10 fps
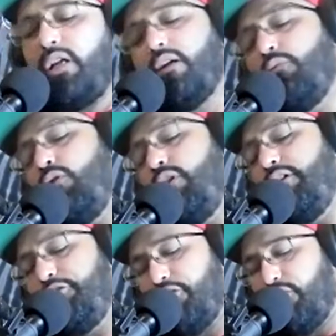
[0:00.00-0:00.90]
Come on
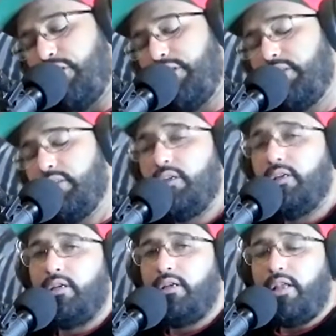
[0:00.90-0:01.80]
and join.
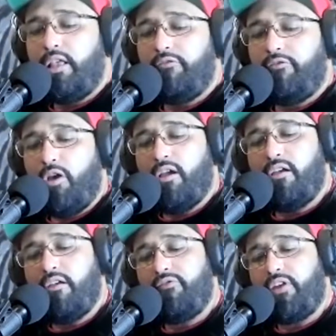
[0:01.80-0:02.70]
If you
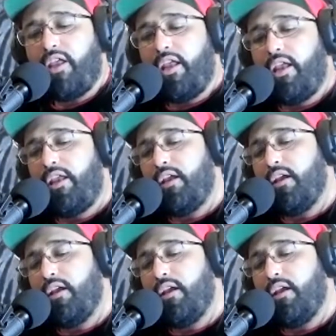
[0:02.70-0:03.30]
have a